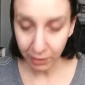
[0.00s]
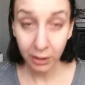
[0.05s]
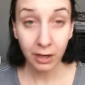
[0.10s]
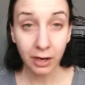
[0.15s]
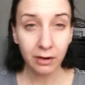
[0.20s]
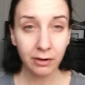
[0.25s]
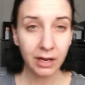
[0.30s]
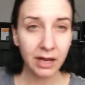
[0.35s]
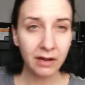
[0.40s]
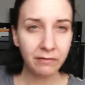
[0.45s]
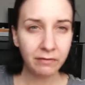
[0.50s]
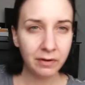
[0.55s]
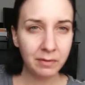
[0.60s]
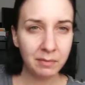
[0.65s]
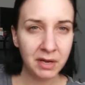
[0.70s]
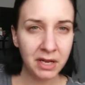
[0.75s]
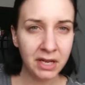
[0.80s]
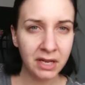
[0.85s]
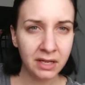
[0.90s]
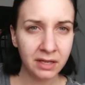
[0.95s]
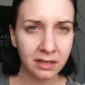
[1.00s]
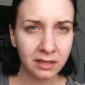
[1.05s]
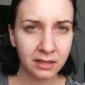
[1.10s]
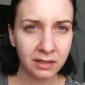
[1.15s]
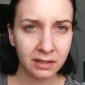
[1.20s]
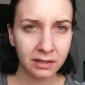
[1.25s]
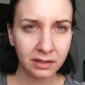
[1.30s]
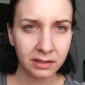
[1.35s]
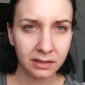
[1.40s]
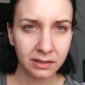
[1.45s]
work okay for me.
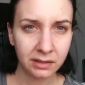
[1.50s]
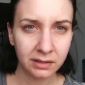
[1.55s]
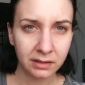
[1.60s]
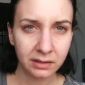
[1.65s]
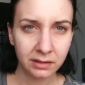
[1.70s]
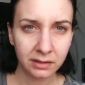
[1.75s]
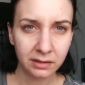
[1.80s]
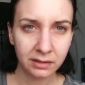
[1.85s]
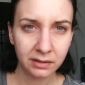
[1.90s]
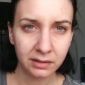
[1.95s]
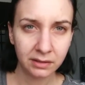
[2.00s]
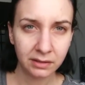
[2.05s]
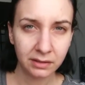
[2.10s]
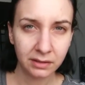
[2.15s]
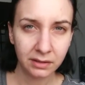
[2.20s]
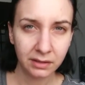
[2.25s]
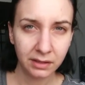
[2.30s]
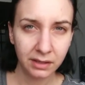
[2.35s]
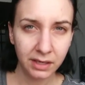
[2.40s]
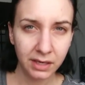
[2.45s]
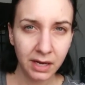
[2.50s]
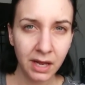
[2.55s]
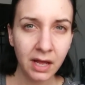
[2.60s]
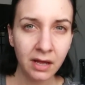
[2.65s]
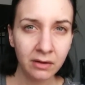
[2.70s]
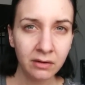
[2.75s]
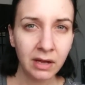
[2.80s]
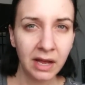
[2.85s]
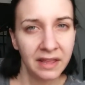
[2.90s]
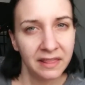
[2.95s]
You
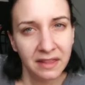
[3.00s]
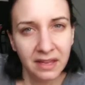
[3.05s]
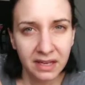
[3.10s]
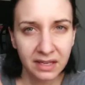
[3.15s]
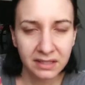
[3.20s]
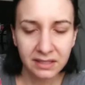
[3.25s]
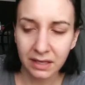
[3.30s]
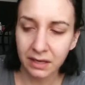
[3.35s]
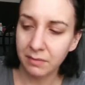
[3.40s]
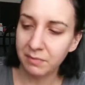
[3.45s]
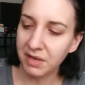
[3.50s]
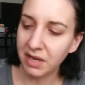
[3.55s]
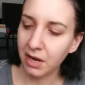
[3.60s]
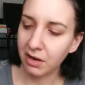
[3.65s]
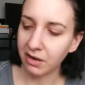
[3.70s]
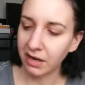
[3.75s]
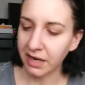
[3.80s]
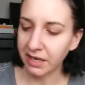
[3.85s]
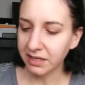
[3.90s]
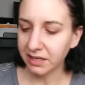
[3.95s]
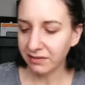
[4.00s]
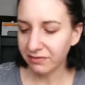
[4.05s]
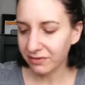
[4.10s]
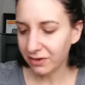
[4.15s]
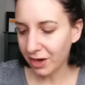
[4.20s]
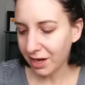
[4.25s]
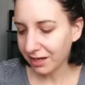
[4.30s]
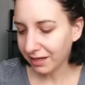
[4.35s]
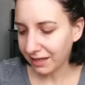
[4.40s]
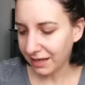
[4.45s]
know, I think it's going to be alright. If
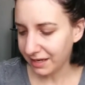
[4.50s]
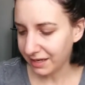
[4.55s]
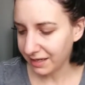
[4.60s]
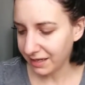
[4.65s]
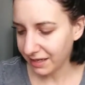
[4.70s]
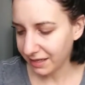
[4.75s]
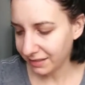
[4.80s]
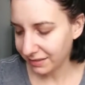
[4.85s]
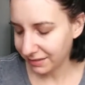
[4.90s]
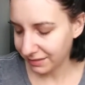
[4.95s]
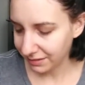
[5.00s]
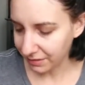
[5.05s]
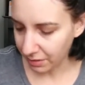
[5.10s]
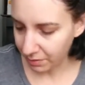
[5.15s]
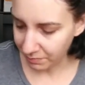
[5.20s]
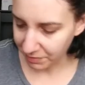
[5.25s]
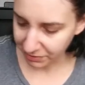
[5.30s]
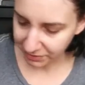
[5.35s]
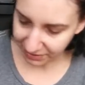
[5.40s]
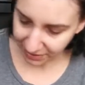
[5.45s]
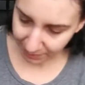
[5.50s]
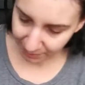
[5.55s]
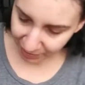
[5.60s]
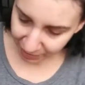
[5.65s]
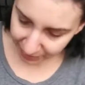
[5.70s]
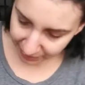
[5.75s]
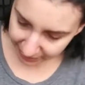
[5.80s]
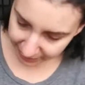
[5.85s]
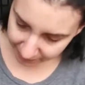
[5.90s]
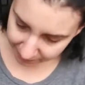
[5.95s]
not, like, it's almost
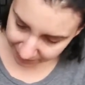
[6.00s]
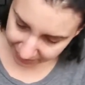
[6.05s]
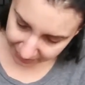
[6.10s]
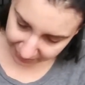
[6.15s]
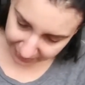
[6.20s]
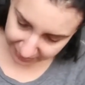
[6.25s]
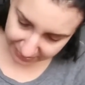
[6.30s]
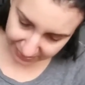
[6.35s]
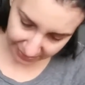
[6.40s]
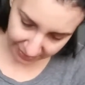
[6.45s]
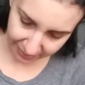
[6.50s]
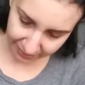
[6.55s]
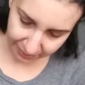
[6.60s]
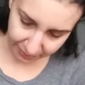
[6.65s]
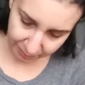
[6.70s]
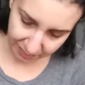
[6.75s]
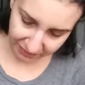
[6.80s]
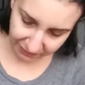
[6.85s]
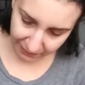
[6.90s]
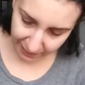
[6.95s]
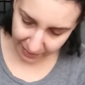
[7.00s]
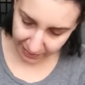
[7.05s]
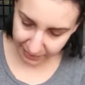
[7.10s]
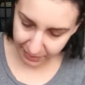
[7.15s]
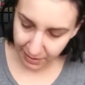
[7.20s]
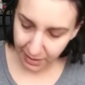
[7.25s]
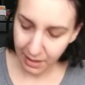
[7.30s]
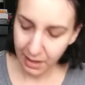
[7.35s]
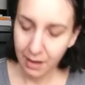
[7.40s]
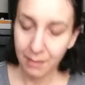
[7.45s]
summer. Like, I'm going to get a tan. It'll be fine.
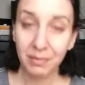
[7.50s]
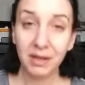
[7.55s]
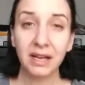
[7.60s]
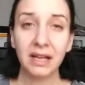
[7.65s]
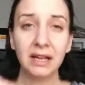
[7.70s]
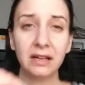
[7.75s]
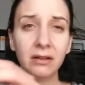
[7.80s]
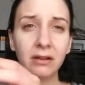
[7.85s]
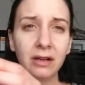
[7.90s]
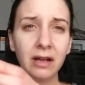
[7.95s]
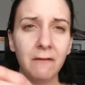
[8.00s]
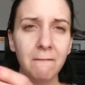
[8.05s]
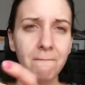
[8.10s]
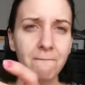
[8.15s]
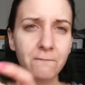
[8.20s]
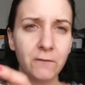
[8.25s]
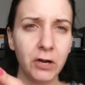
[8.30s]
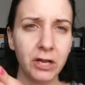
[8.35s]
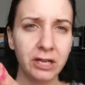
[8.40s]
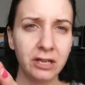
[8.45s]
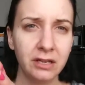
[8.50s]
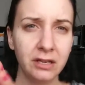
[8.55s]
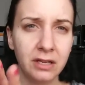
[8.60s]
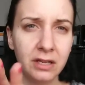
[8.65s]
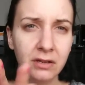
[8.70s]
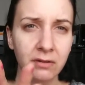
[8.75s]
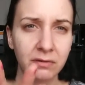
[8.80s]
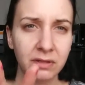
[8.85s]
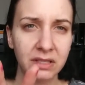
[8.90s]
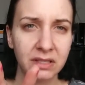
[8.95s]
But, like, look how freaking
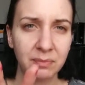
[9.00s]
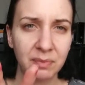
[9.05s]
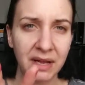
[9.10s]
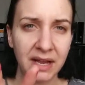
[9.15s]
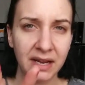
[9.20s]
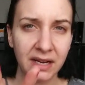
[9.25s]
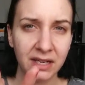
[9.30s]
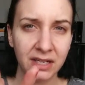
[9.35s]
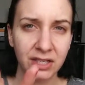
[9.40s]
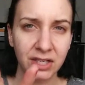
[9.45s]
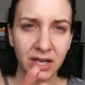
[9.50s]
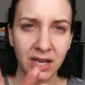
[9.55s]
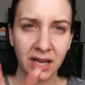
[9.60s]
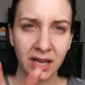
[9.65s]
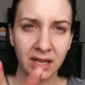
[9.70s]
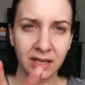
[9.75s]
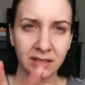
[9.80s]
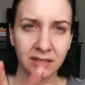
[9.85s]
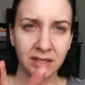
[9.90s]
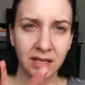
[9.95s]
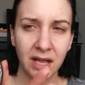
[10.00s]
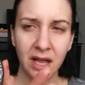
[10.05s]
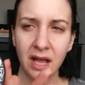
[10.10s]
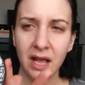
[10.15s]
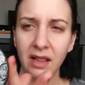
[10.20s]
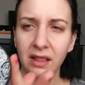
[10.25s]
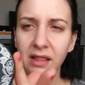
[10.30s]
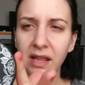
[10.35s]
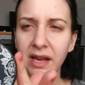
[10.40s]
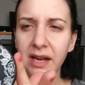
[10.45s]
cute this packaging is.
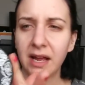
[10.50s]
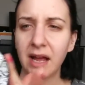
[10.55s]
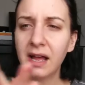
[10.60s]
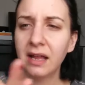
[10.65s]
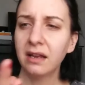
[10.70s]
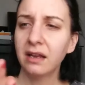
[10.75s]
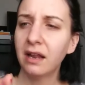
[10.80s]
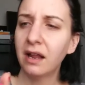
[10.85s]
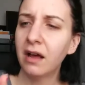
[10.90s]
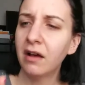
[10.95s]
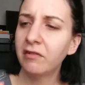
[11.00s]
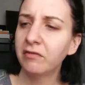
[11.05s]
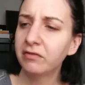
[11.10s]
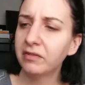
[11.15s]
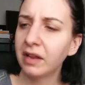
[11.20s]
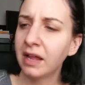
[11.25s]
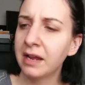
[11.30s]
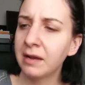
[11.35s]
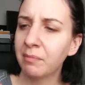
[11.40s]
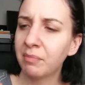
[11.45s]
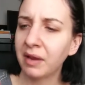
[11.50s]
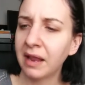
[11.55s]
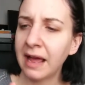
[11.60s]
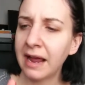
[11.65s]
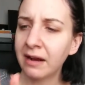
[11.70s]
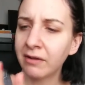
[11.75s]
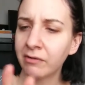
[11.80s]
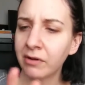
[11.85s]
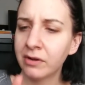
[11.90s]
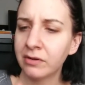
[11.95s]
Like, I love, like,
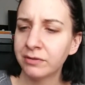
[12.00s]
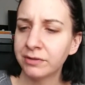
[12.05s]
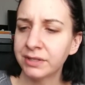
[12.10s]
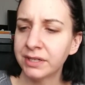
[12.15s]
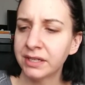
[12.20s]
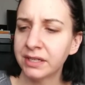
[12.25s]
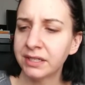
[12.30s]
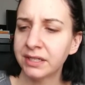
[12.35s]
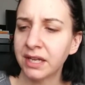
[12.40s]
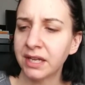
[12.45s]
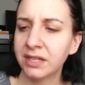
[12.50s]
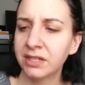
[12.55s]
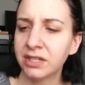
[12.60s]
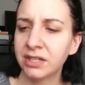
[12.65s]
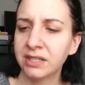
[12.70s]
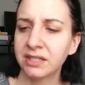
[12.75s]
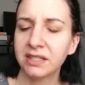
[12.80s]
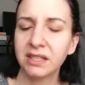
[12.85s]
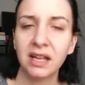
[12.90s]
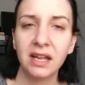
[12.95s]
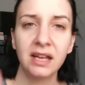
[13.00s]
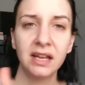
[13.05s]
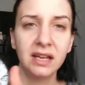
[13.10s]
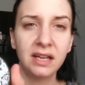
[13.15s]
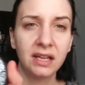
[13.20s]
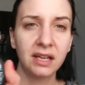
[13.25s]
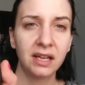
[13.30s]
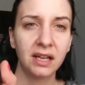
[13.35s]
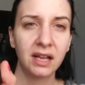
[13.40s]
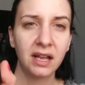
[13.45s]
black roses. And just,
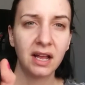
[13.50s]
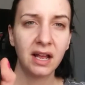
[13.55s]
like,